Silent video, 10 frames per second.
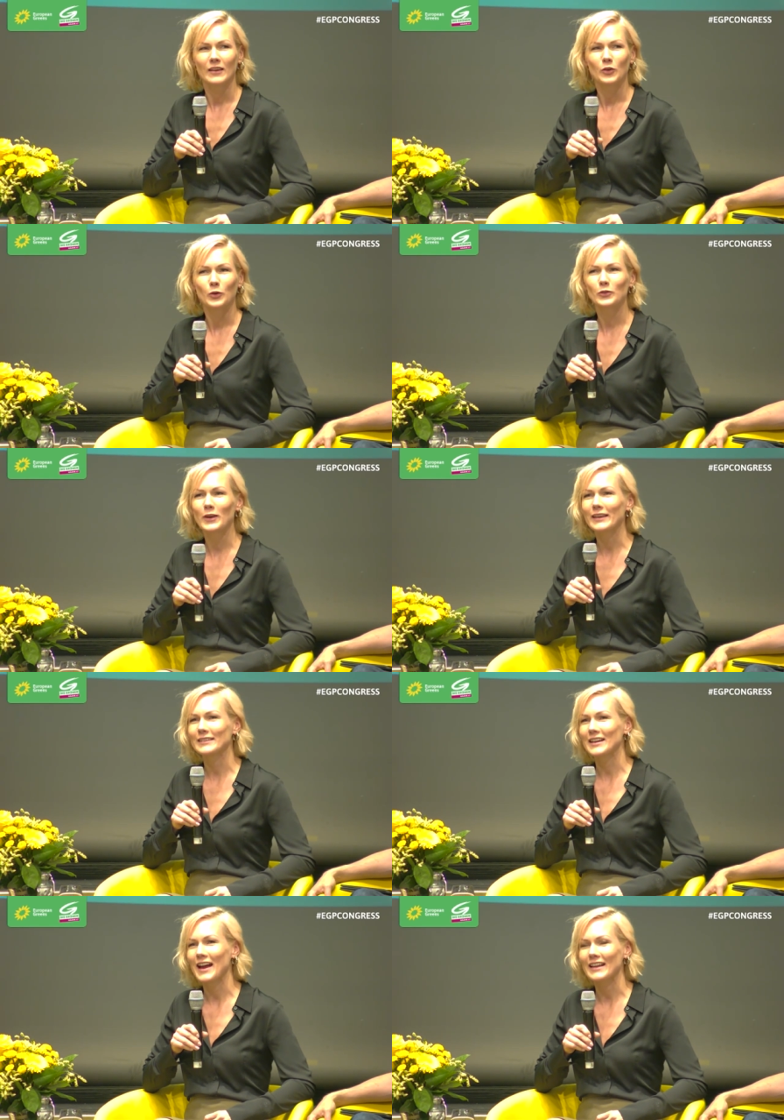Who'd raise
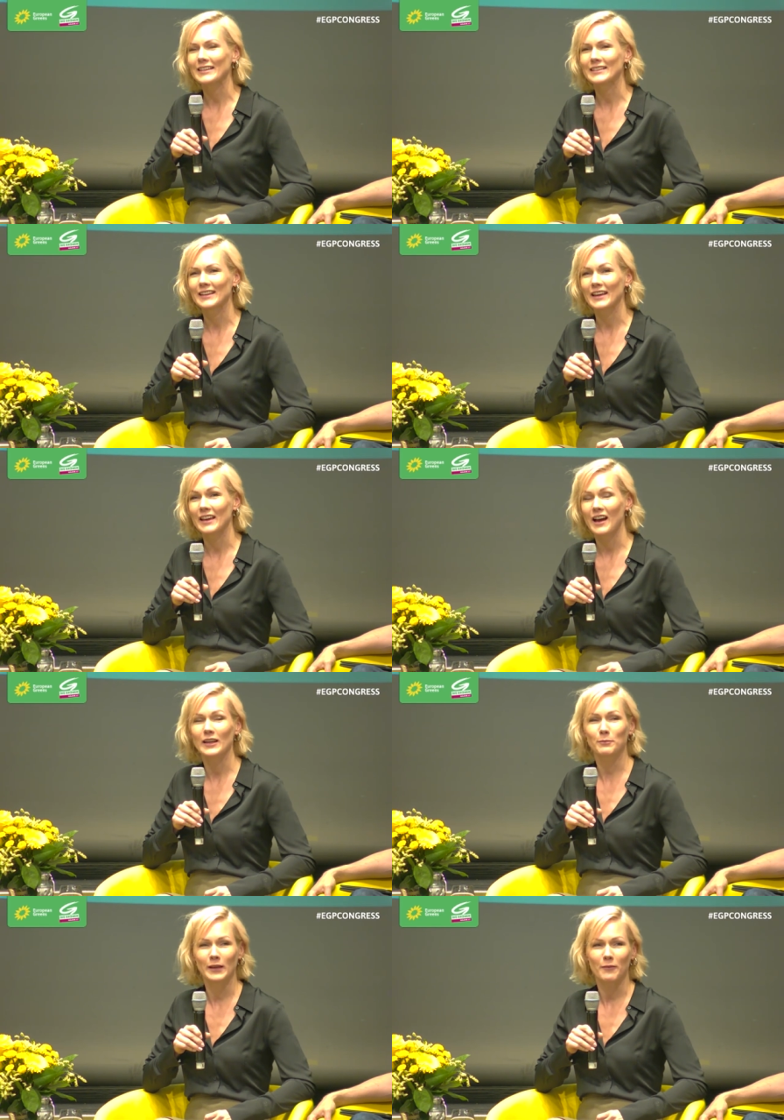their hand and say,
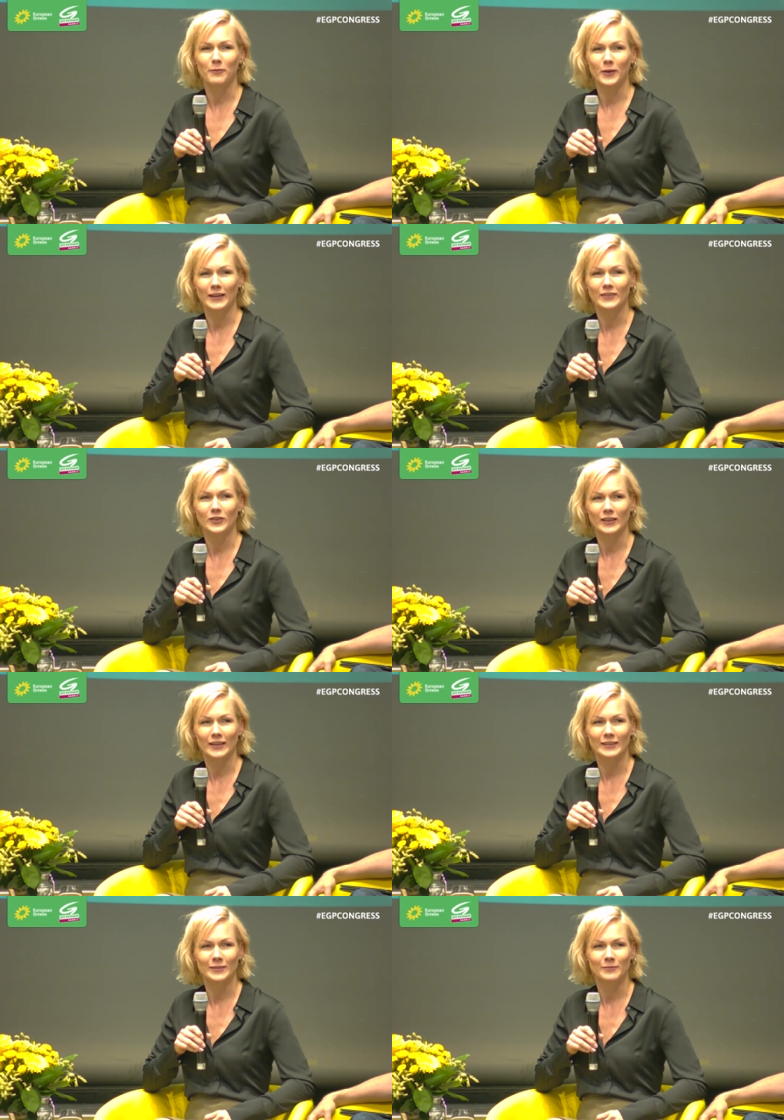I'd be up for answering it?